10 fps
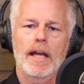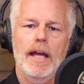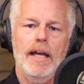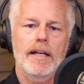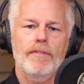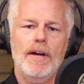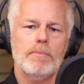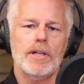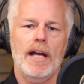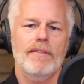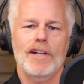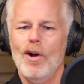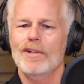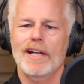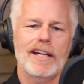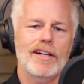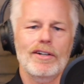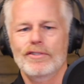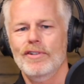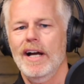And if I'm going to have an
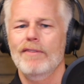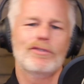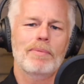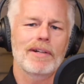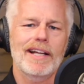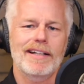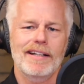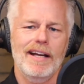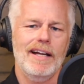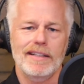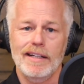all-nighter or drive super late at night,